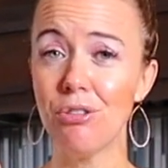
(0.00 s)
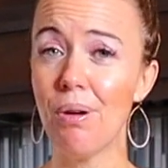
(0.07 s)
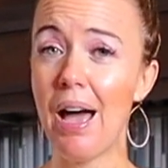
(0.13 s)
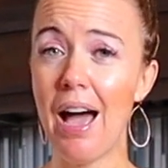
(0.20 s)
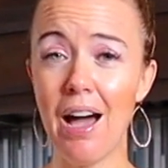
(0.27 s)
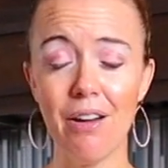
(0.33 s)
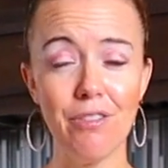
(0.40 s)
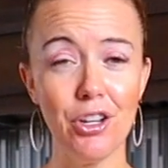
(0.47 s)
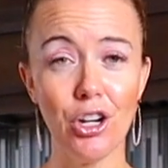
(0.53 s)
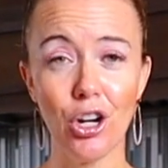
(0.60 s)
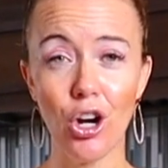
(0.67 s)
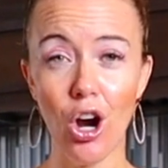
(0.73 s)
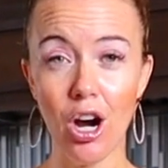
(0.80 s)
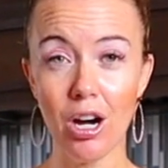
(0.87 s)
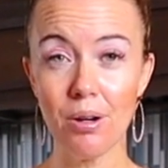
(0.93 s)
you have your
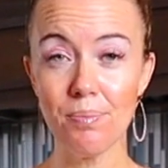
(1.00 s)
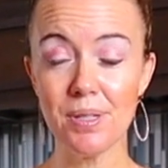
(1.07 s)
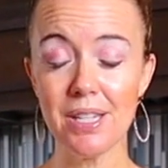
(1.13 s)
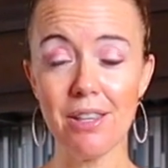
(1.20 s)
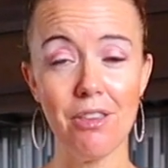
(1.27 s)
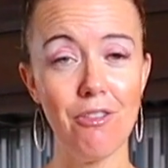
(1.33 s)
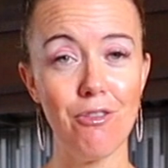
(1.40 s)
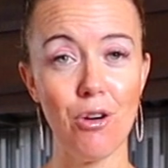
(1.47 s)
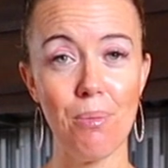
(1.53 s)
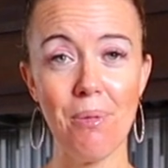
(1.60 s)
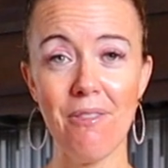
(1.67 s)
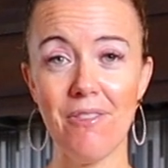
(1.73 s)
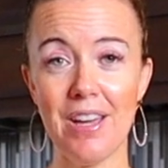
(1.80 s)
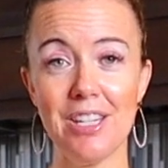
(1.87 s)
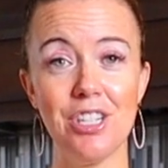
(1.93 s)
carbs in the form
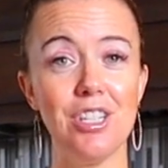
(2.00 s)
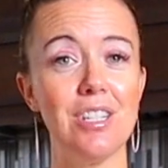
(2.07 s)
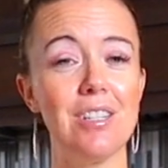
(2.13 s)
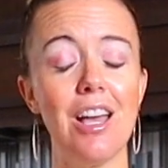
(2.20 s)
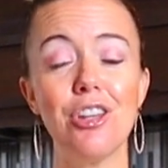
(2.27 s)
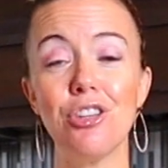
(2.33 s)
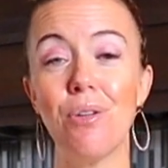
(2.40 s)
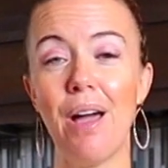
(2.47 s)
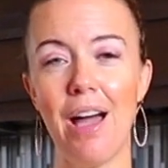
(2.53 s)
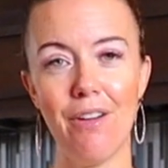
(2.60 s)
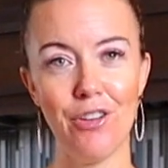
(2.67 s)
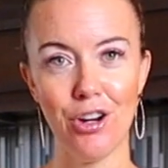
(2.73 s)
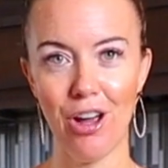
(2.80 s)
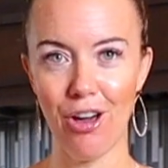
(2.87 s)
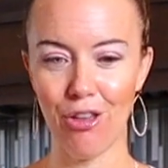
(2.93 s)
of veggies, and you have
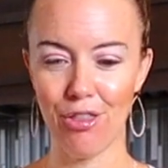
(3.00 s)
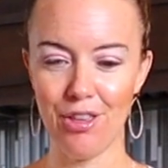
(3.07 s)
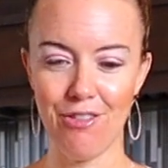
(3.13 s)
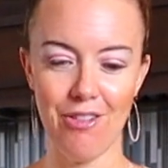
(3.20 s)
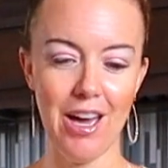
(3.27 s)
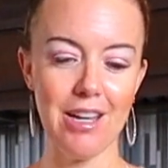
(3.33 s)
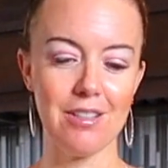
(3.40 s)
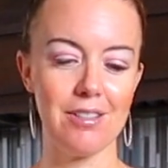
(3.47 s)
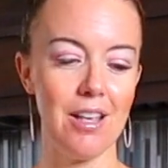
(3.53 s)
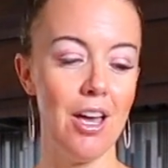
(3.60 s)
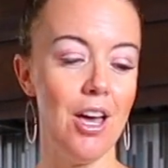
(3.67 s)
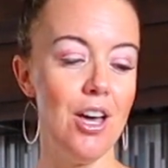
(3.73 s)
your healthy fats.